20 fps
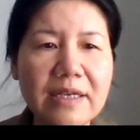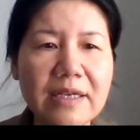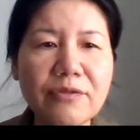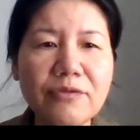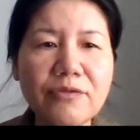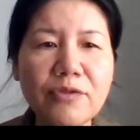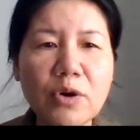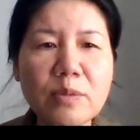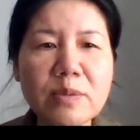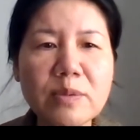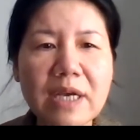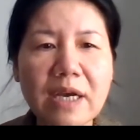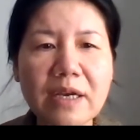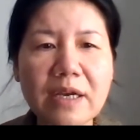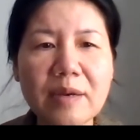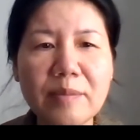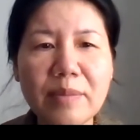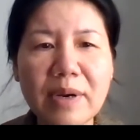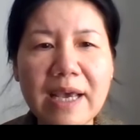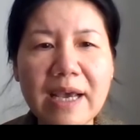It forms a
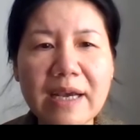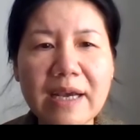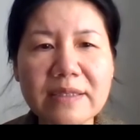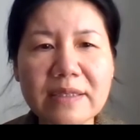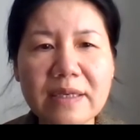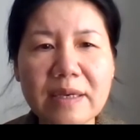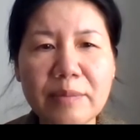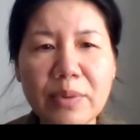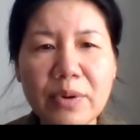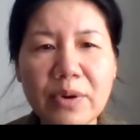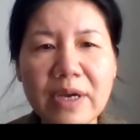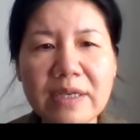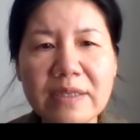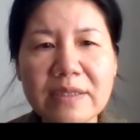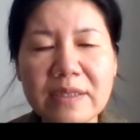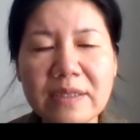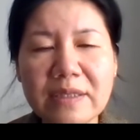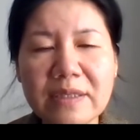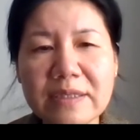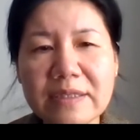complex
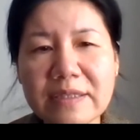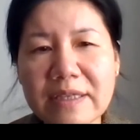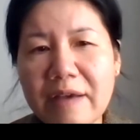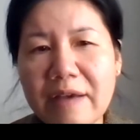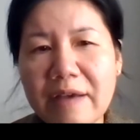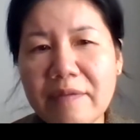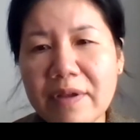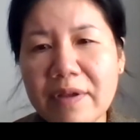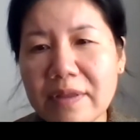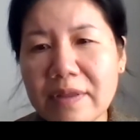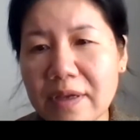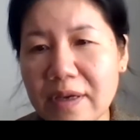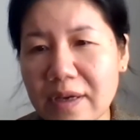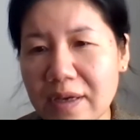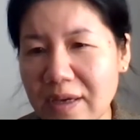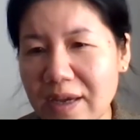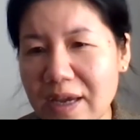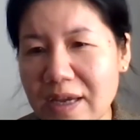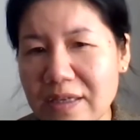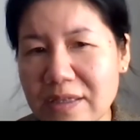comprising 7
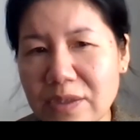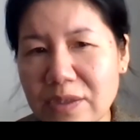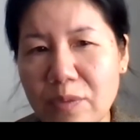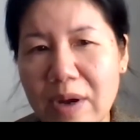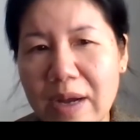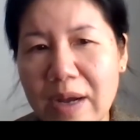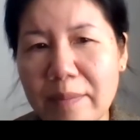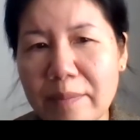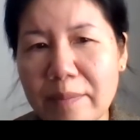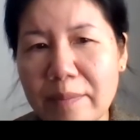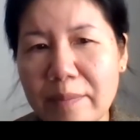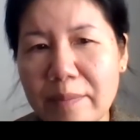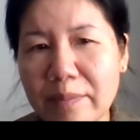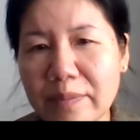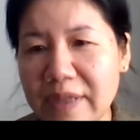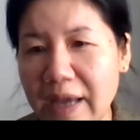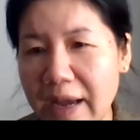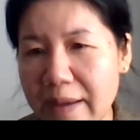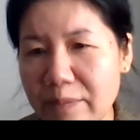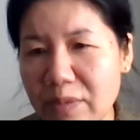NAD1
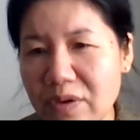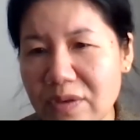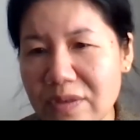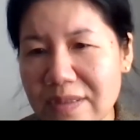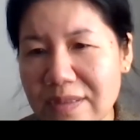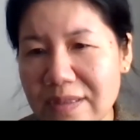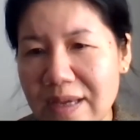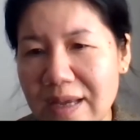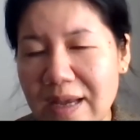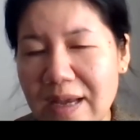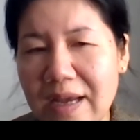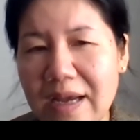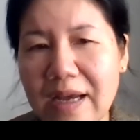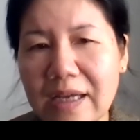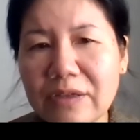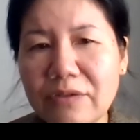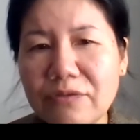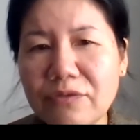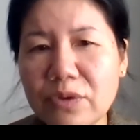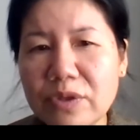dimers
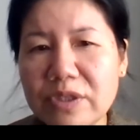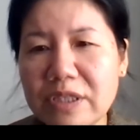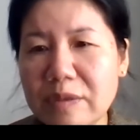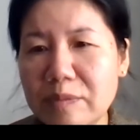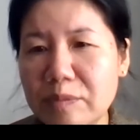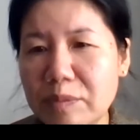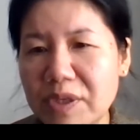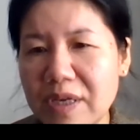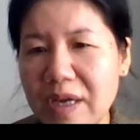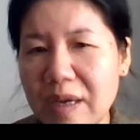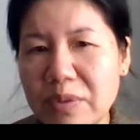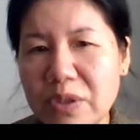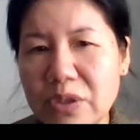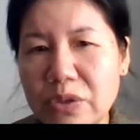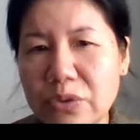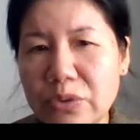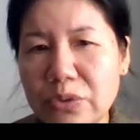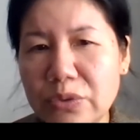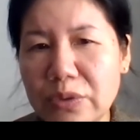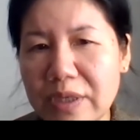and 14
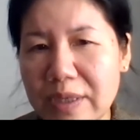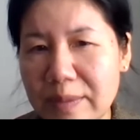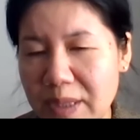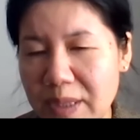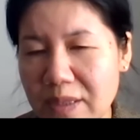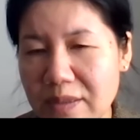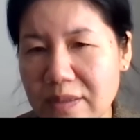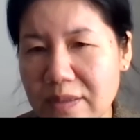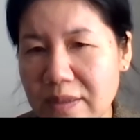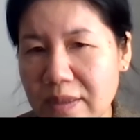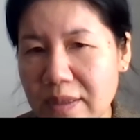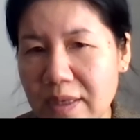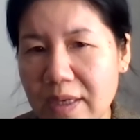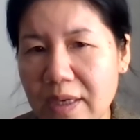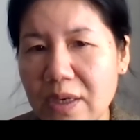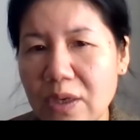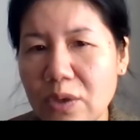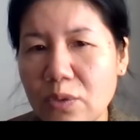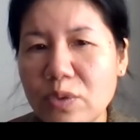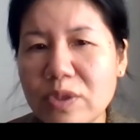PIP2 lipids,
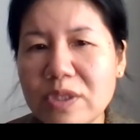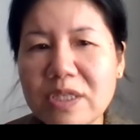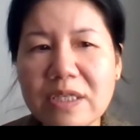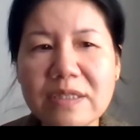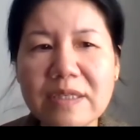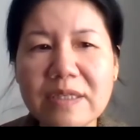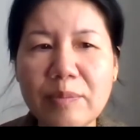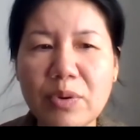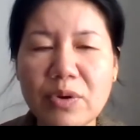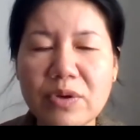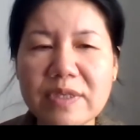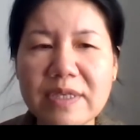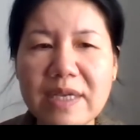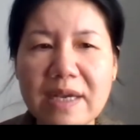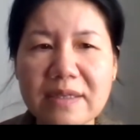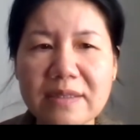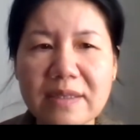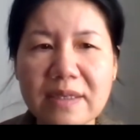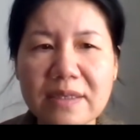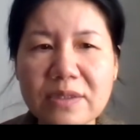which is a
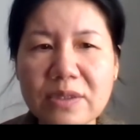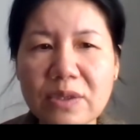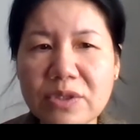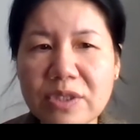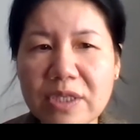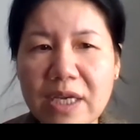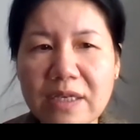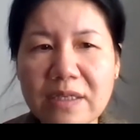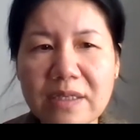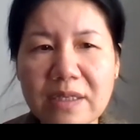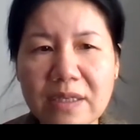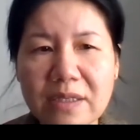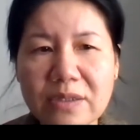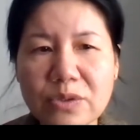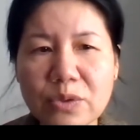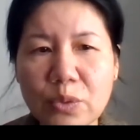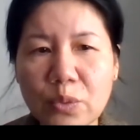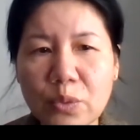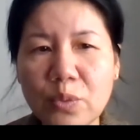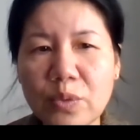process associated
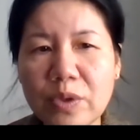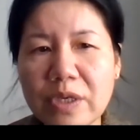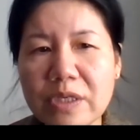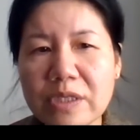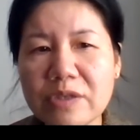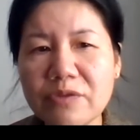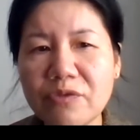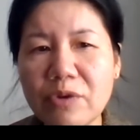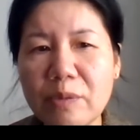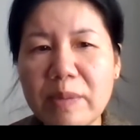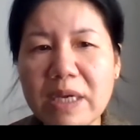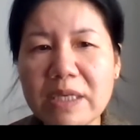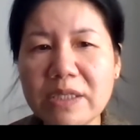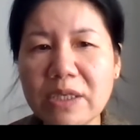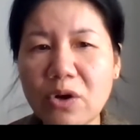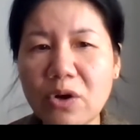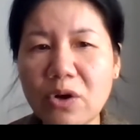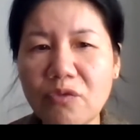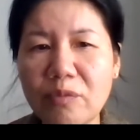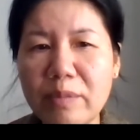with
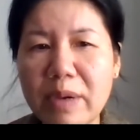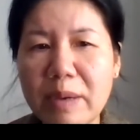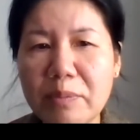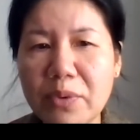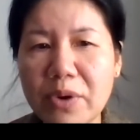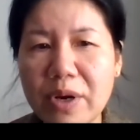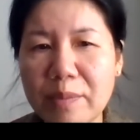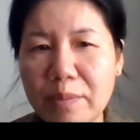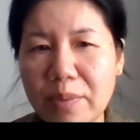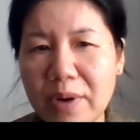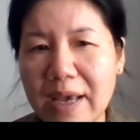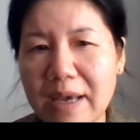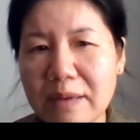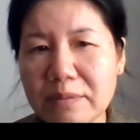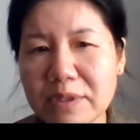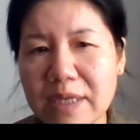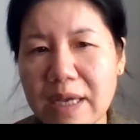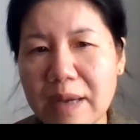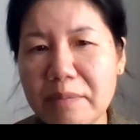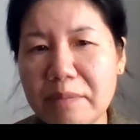formation of membrane
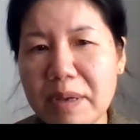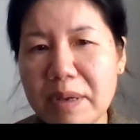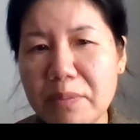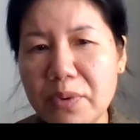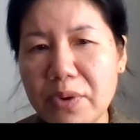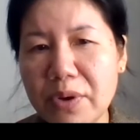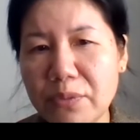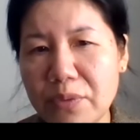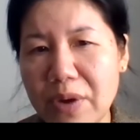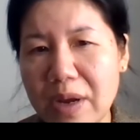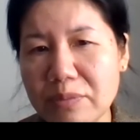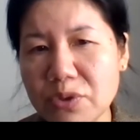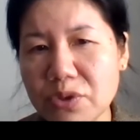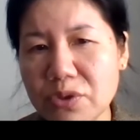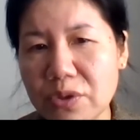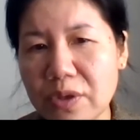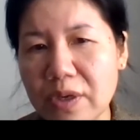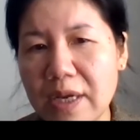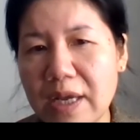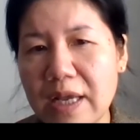blebs and membrane
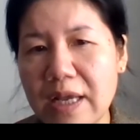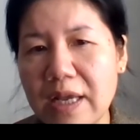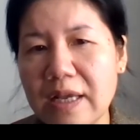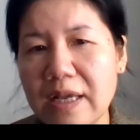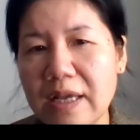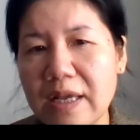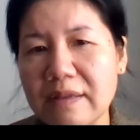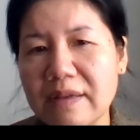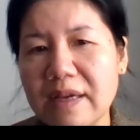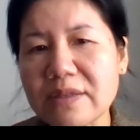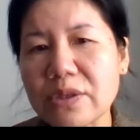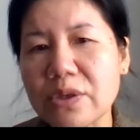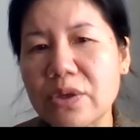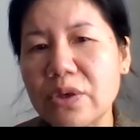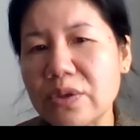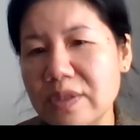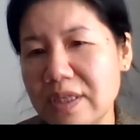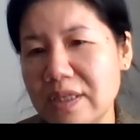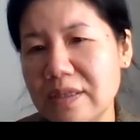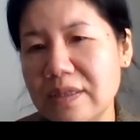rupture, thus
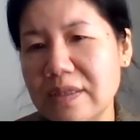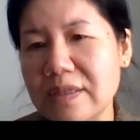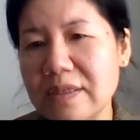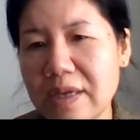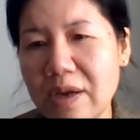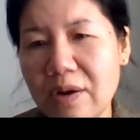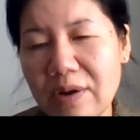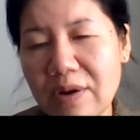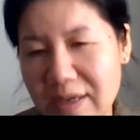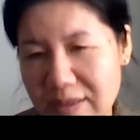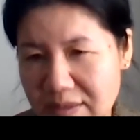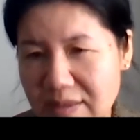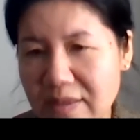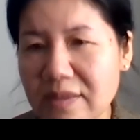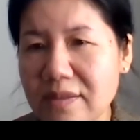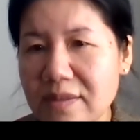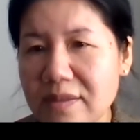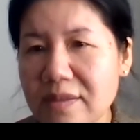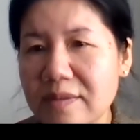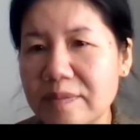causing cell
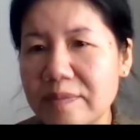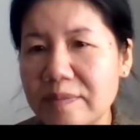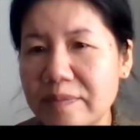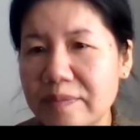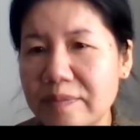lysis.